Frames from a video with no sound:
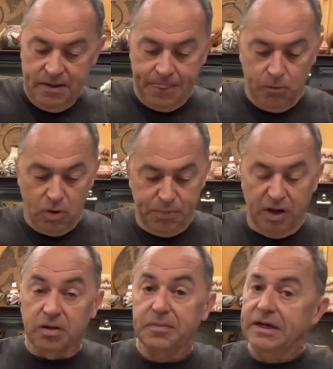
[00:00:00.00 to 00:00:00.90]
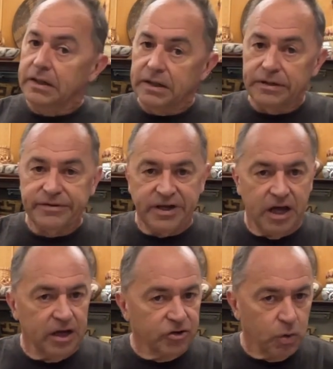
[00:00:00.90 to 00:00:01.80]
We're probably
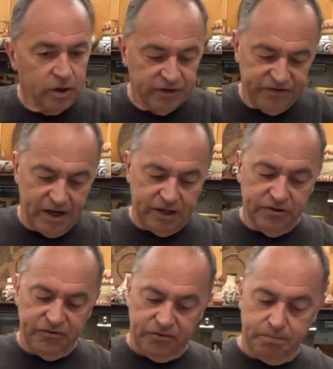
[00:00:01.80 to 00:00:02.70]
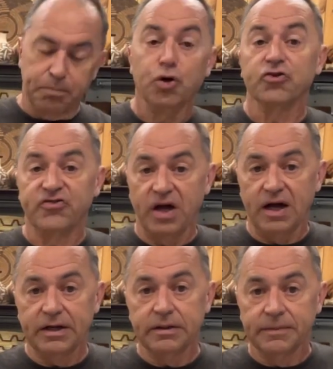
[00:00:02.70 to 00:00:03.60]
10-20 seconds per
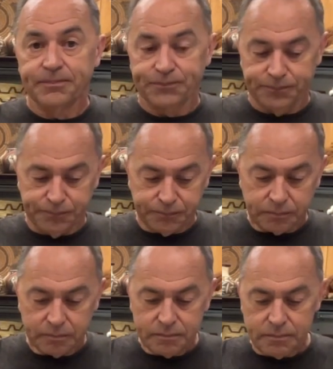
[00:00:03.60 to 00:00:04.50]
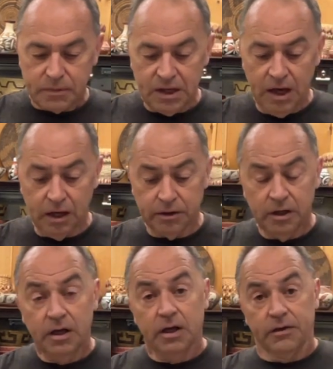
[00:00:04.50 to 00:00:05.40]
side. And
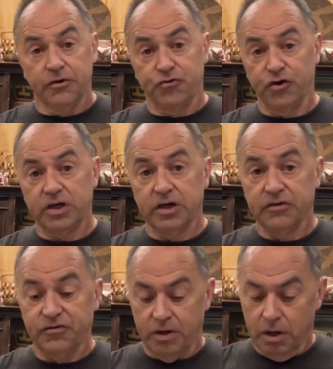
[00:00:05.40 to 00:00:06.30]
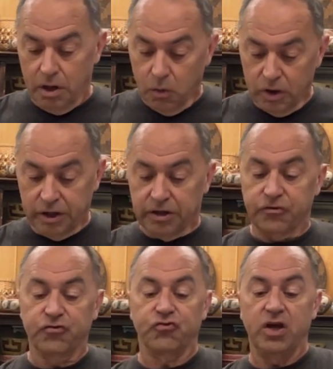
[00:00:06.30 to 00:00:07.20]
the trick is we're going to
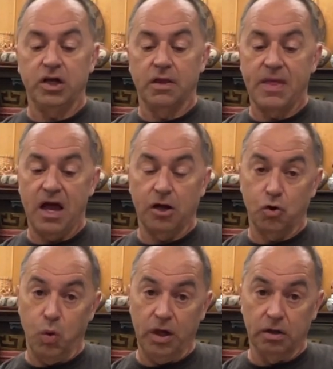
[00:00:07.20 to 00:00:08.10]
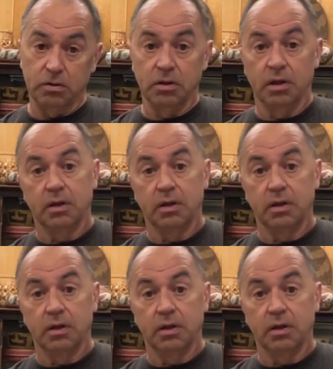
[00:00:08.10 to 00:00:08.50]
straighten that quill